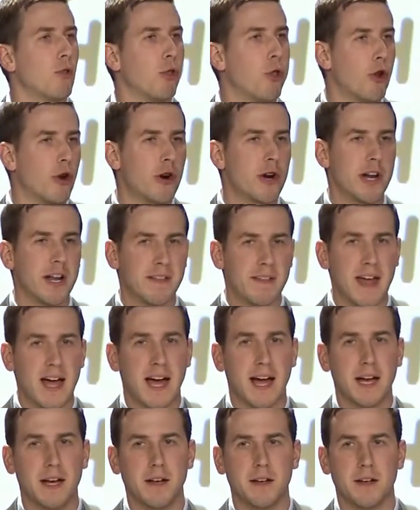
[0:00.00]
Learning
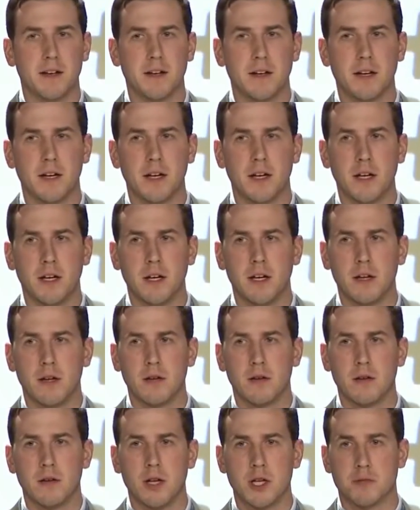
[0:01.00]
that
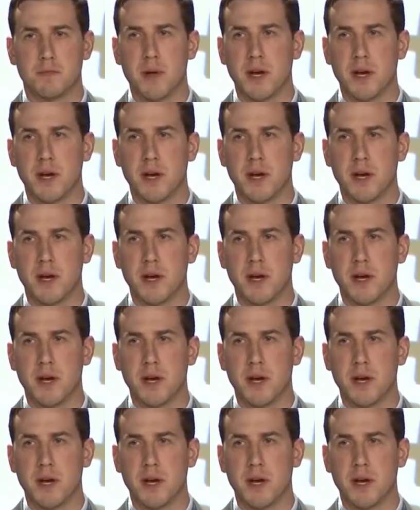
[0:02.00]
has